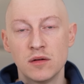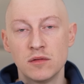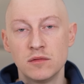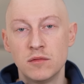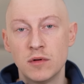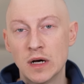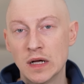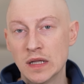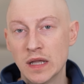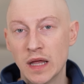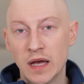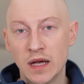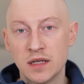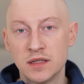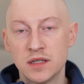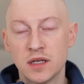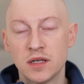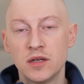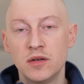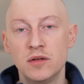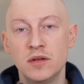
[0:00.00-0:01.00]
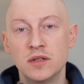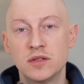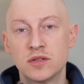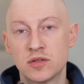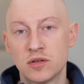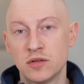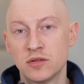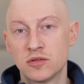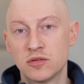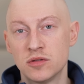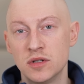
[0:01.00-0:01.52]
well executed
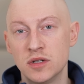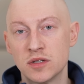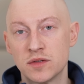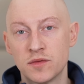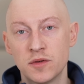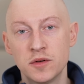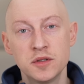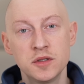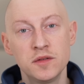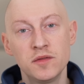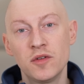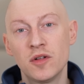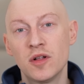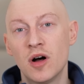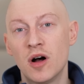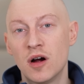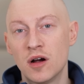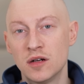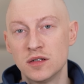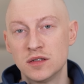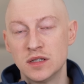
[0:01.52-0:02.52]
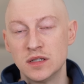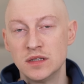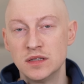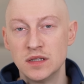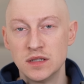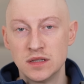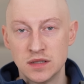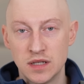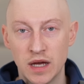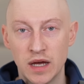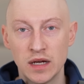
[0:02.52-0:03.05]
surgery is, first of all, hard to
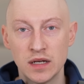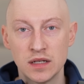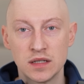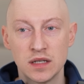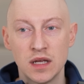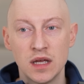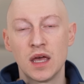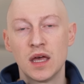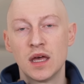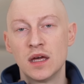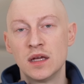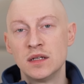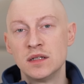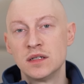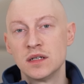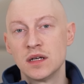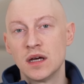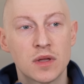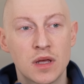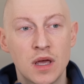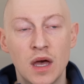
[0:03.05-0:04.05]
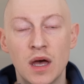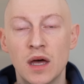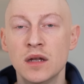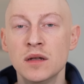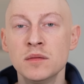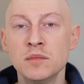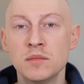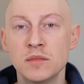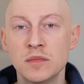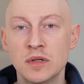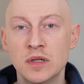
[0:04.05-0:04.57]
detect and
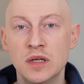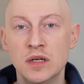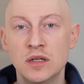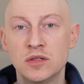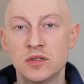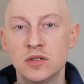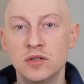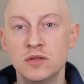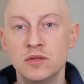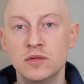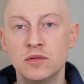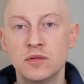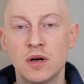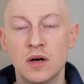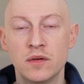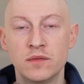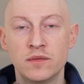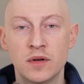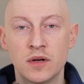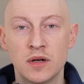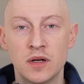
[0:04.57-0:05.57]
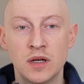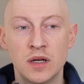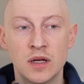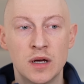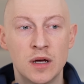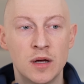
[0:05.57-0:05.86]
can lead to a very